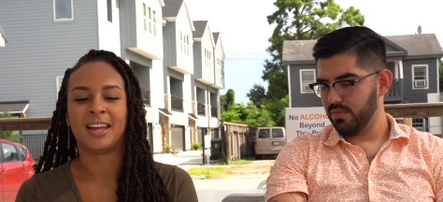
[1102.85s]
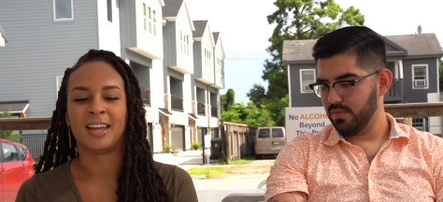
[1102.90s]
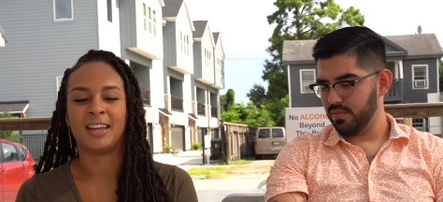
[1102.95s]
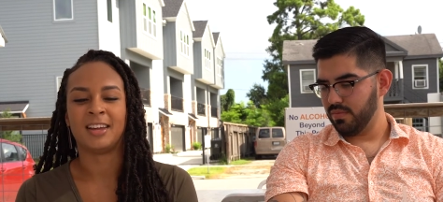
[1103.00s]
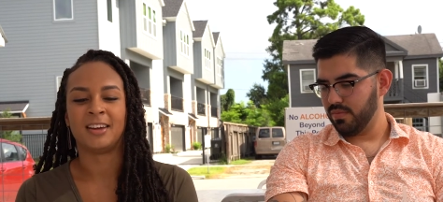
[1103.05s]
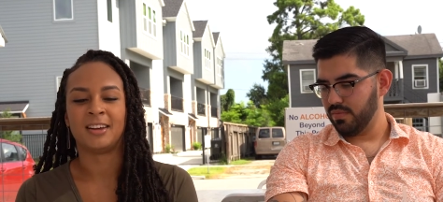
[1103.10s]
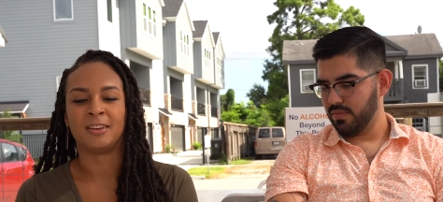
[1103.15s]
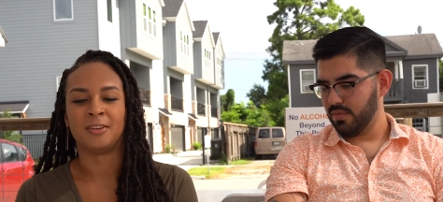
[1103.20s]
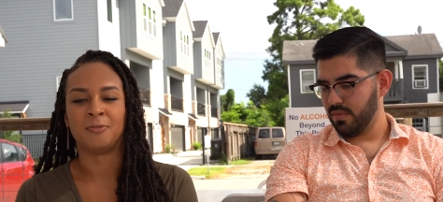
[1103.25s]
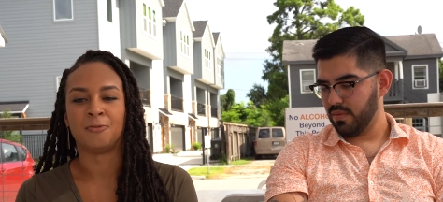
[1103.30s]

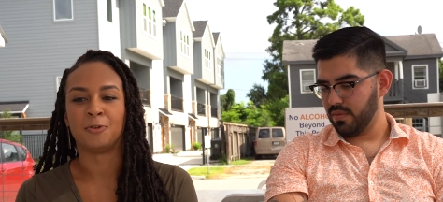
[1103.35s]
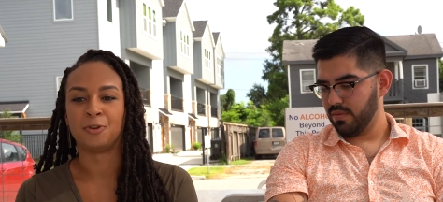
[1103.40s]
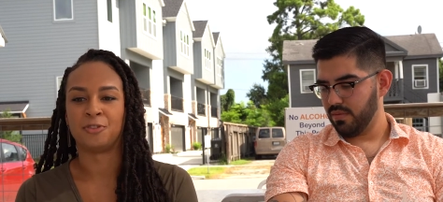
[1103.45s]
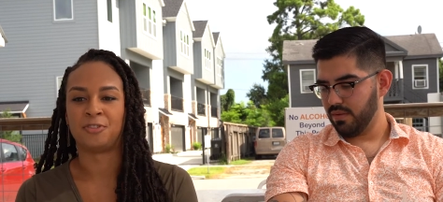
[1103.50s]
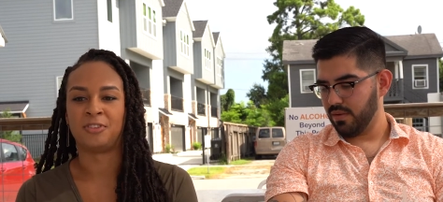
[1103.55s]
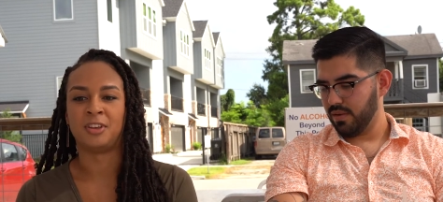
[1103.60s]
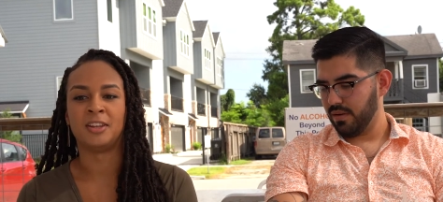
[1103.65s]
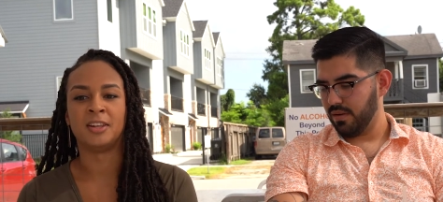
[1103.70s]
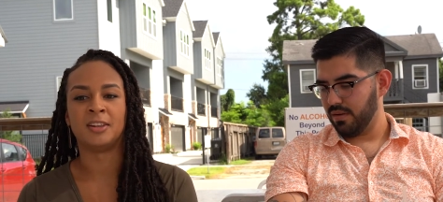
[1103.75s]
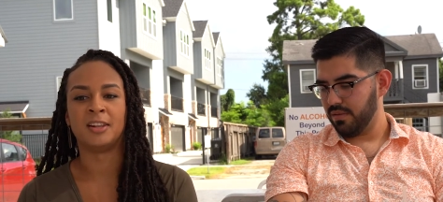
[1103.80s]
Speaker 1: and
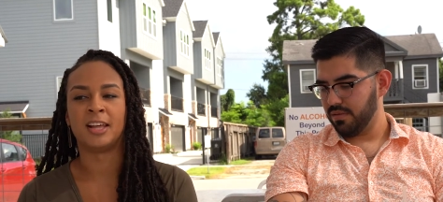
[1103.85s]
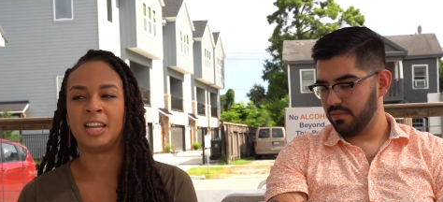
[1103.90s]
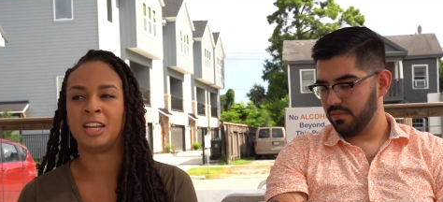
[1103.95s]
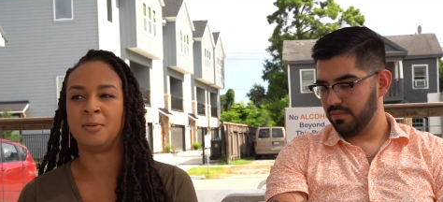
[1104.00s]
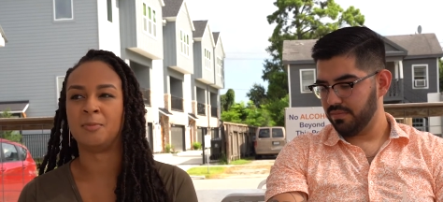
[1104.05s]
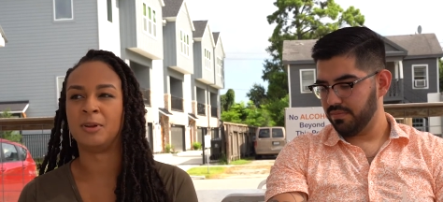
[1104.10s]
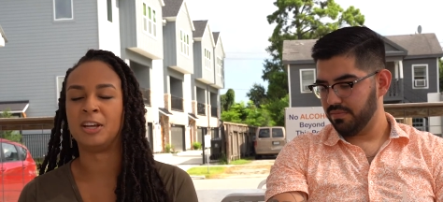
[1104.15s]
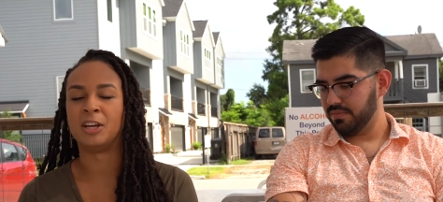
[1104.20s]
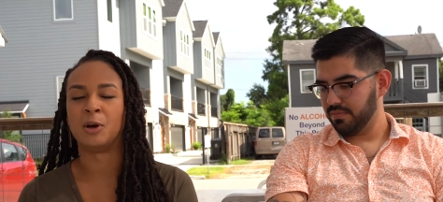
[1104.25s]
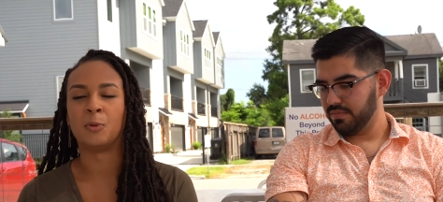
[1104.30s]
first in
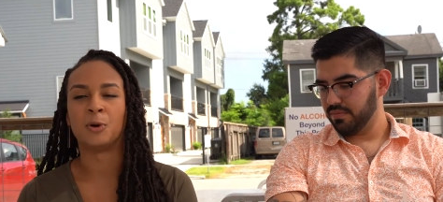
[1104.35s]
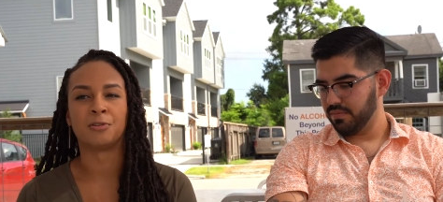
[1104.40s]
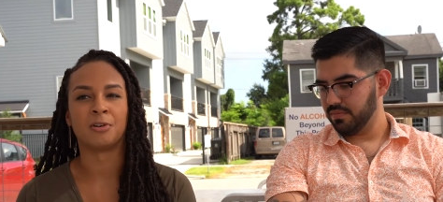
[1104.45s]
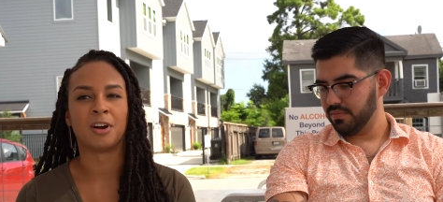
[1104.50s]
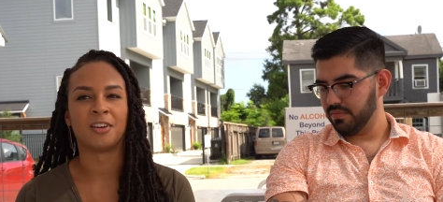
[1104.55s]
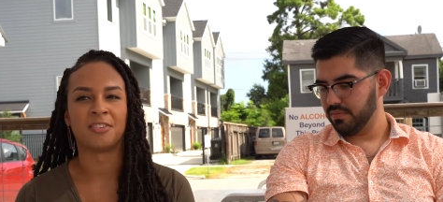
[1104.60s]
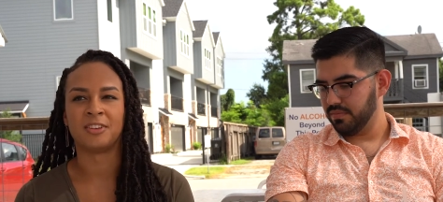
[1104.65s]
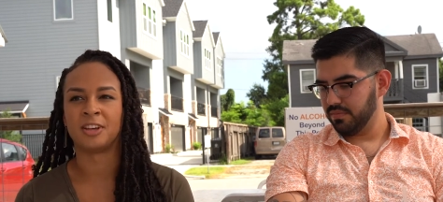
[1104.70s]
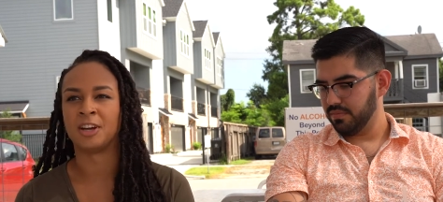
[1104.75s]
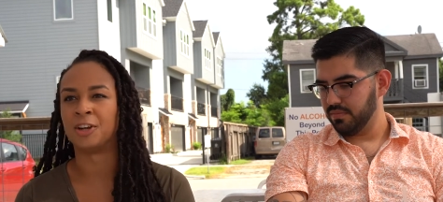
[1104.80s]
letting me go
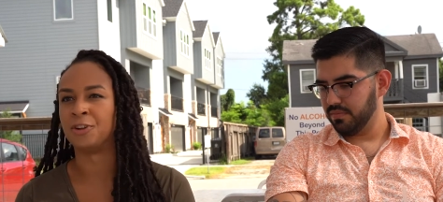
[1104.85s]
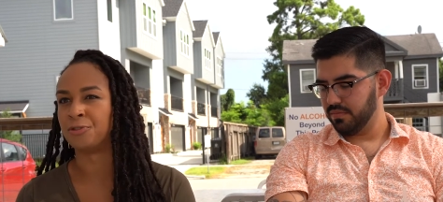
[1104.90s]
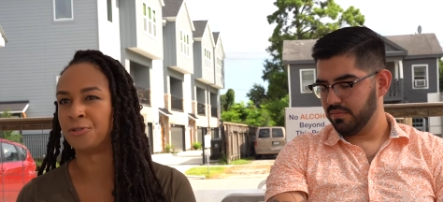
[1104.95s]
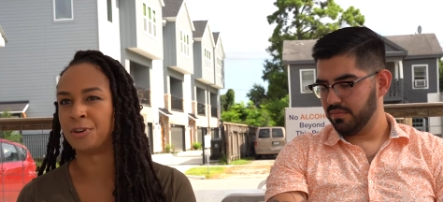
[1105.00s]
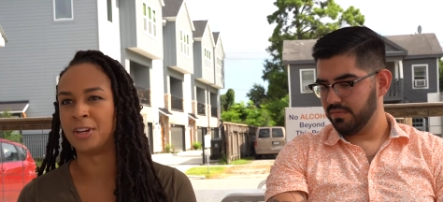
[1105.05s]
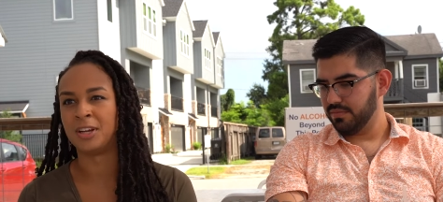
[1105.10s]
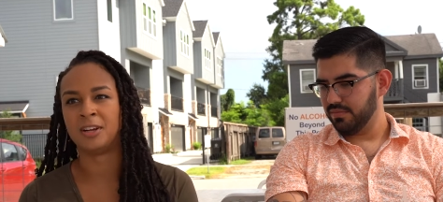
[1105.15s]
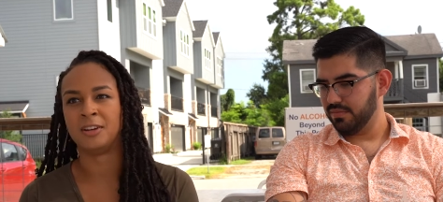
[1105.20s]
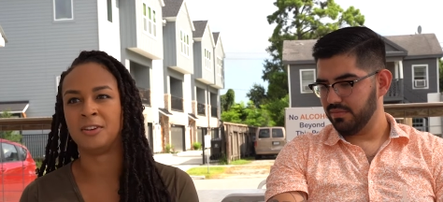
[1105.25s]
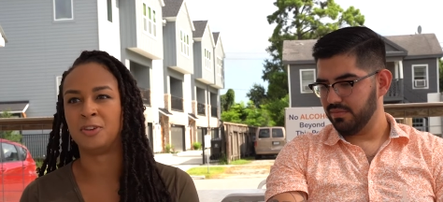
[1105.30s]
across the
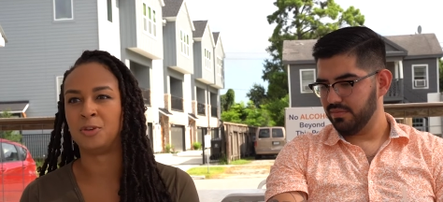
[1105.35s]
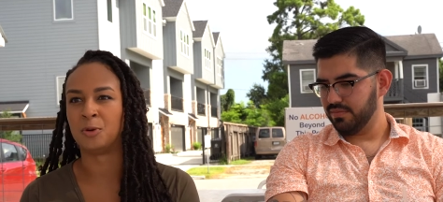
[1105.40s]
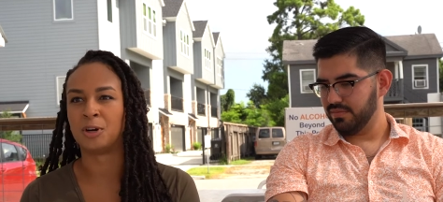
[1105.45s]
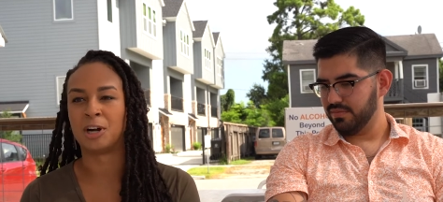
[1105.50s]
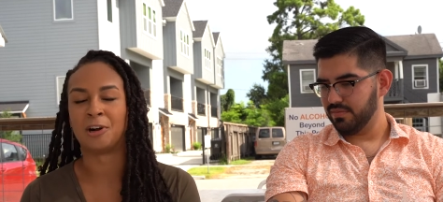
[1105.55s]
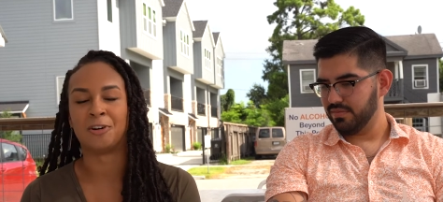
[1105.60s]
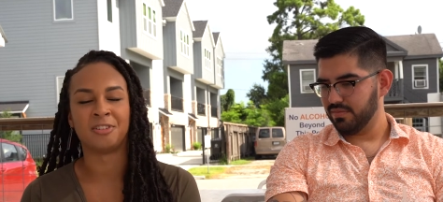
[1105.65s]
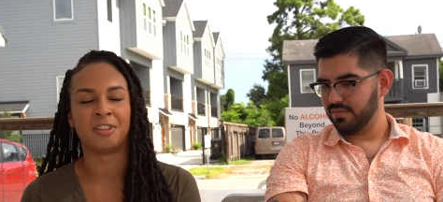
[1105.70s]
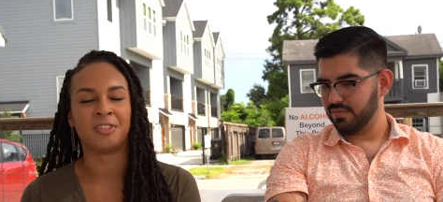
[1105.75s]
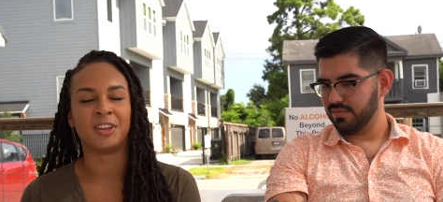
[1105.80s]
country to
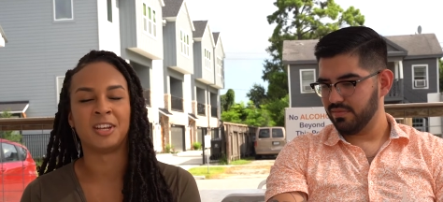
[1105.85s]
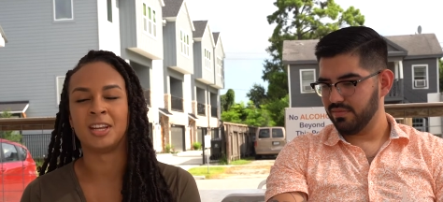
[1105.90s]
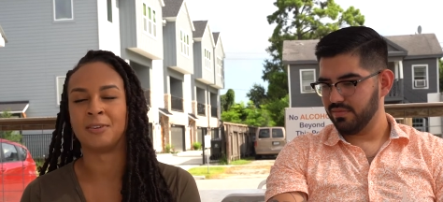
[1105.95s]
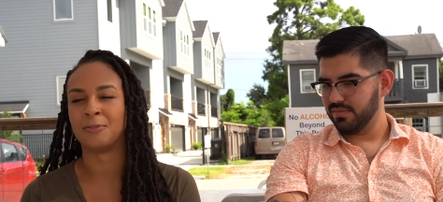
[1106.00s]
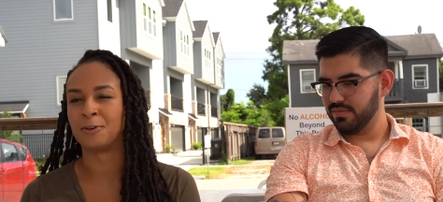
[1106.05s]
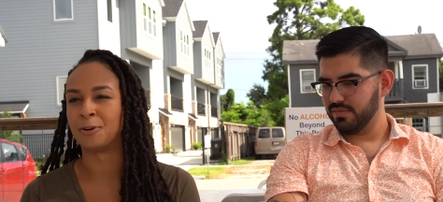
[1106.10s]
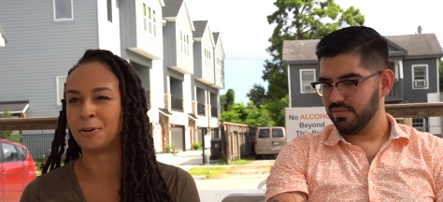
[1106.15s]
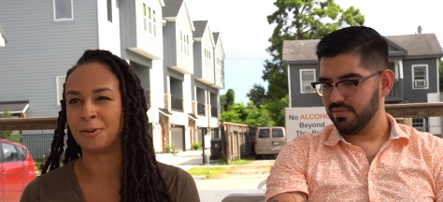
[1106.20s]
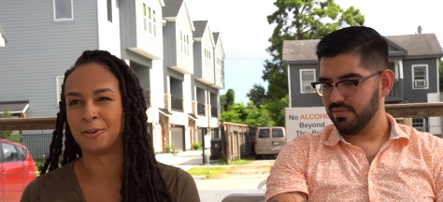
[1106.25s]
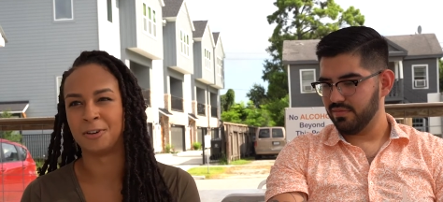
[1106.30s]
a college that they'd
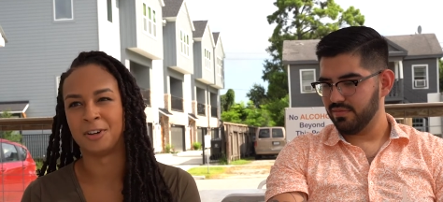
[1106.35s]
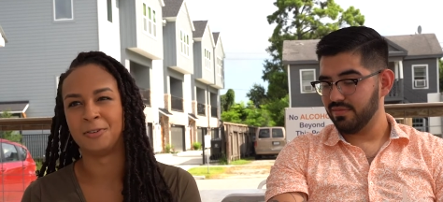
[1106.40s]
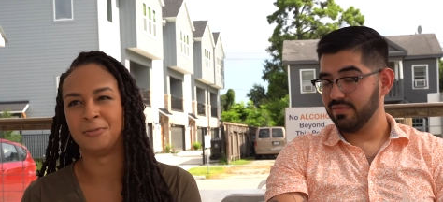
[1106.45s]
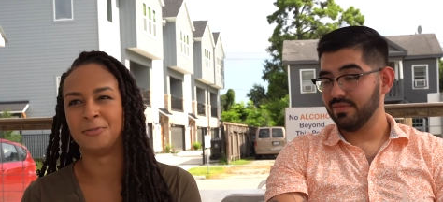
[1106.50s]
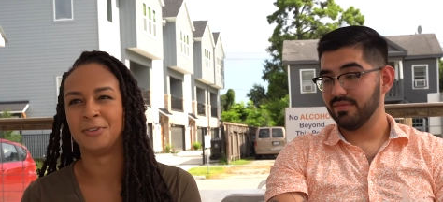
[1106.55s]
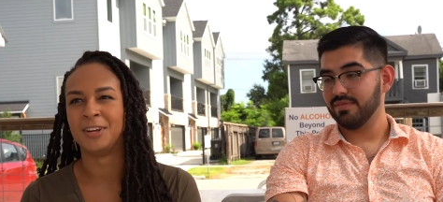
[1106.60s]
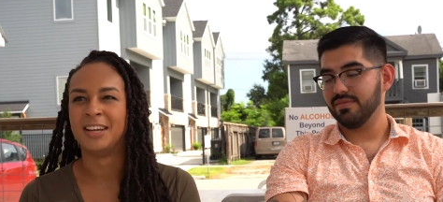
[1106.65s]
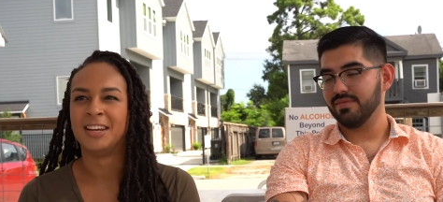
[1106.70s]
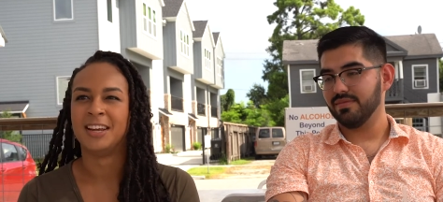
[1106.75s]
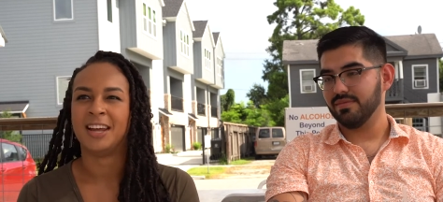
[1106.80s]
never heard of